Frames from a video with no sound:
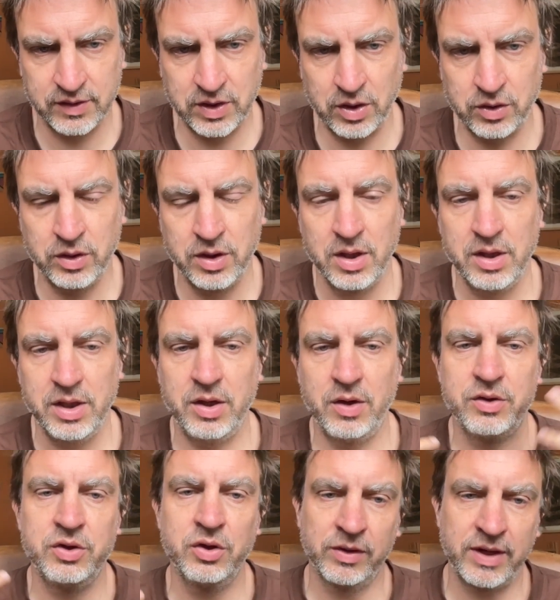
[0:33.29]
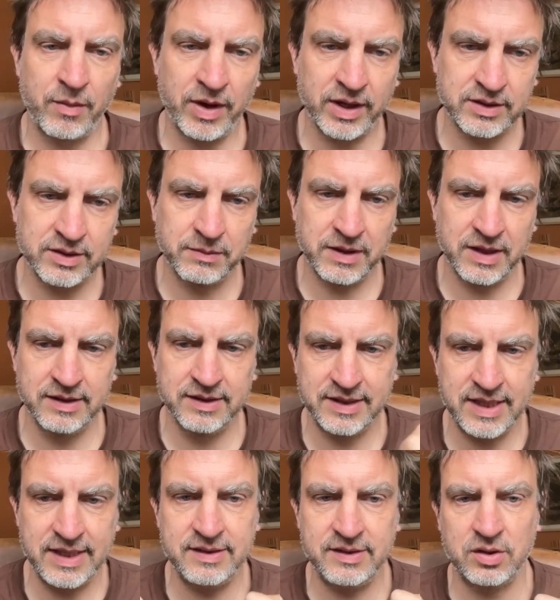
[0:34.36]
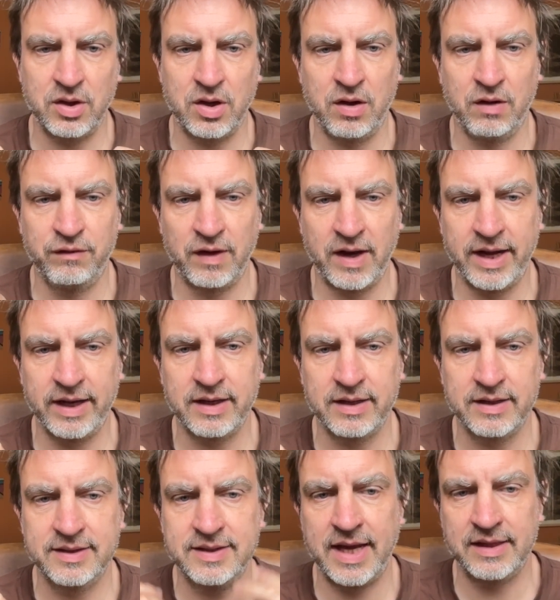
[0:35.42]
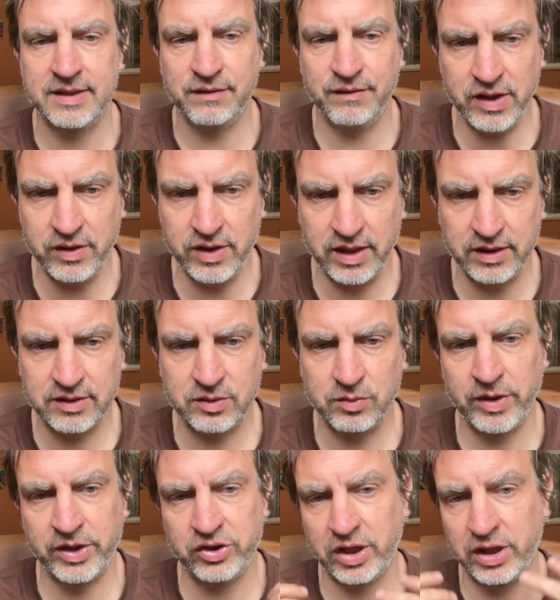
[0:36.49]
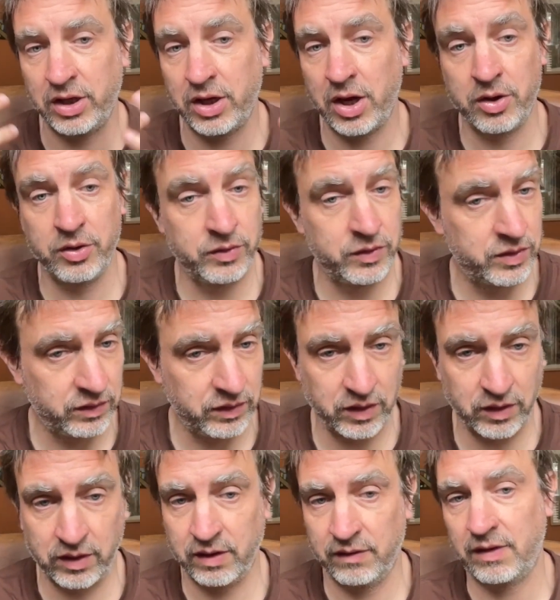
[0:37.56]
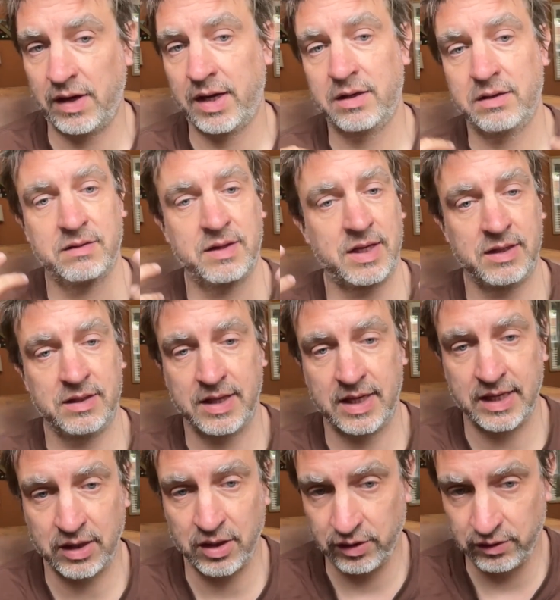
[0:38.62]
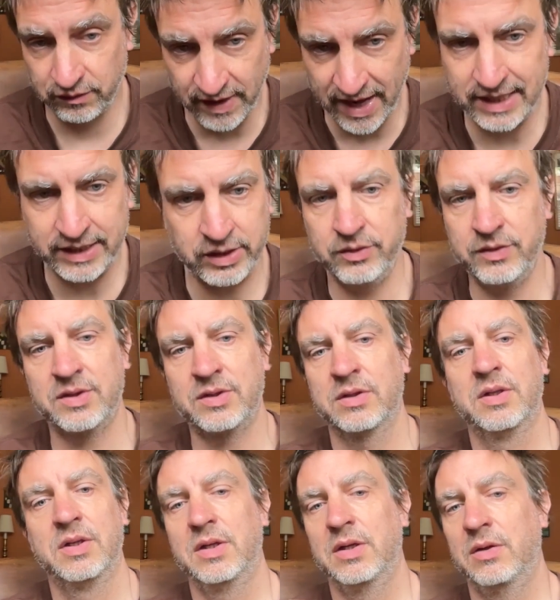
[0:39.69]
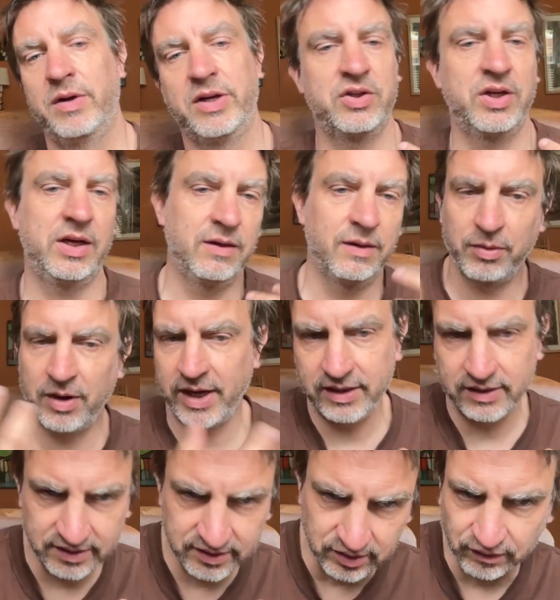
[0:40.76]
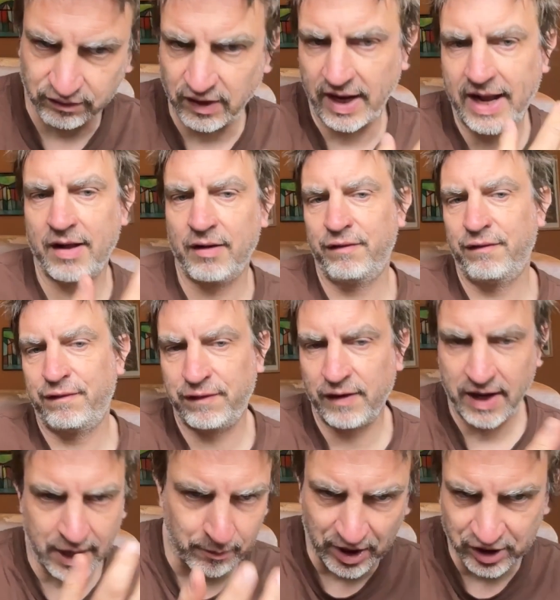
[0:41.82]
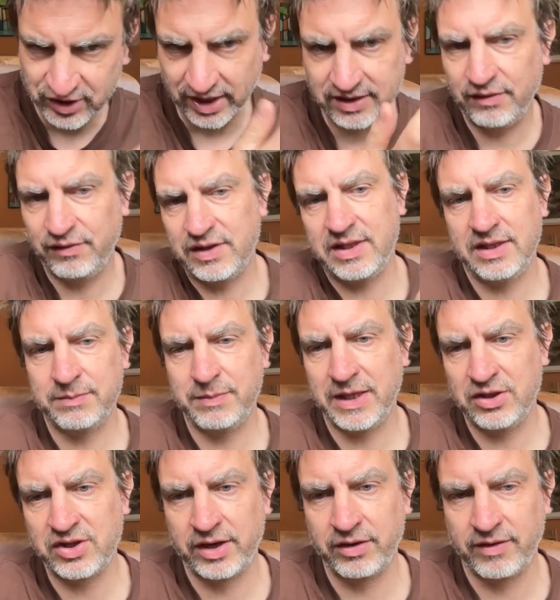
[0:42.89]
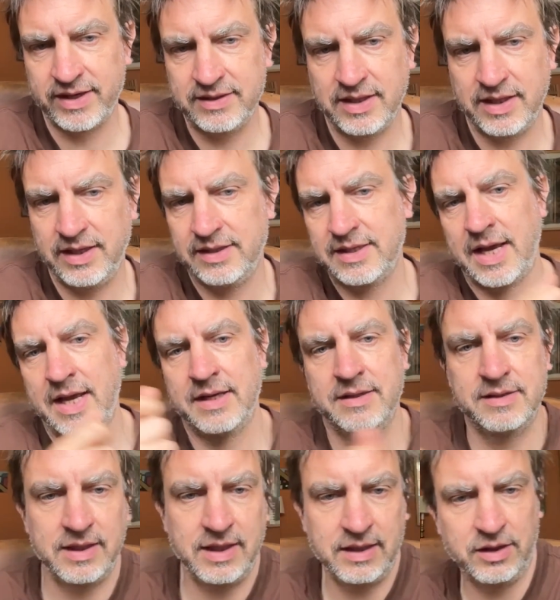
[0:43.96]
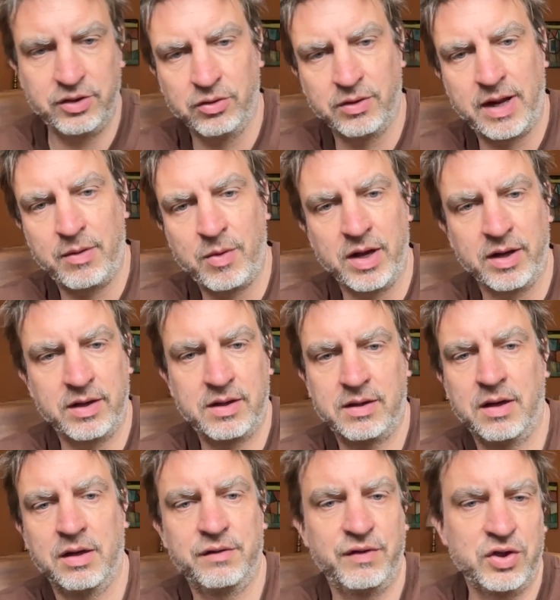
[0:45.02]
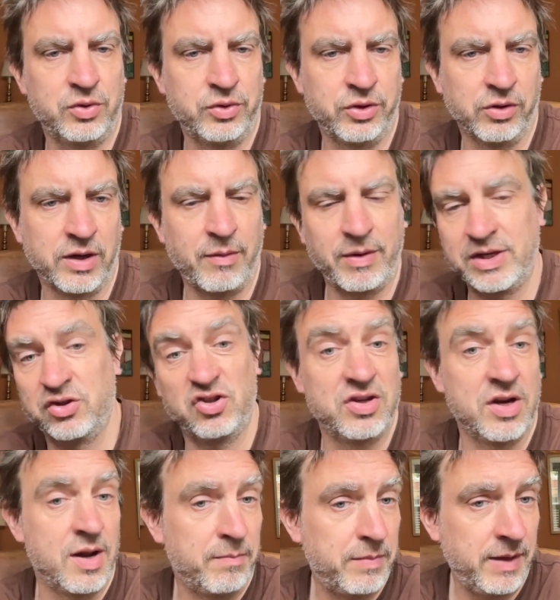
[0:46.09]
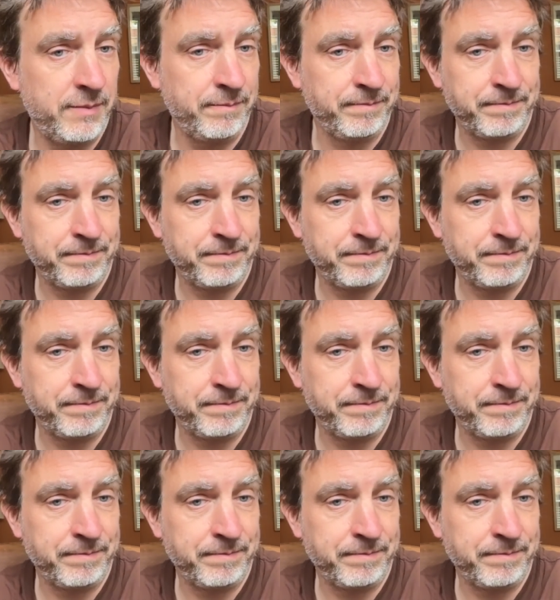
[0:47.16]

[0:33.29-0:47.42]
So, neural networks consist of like sets of units which encode, they encode values, which in the brain is sort of like how much activity is being generated, and in a neural network, artificial neural network is just a number.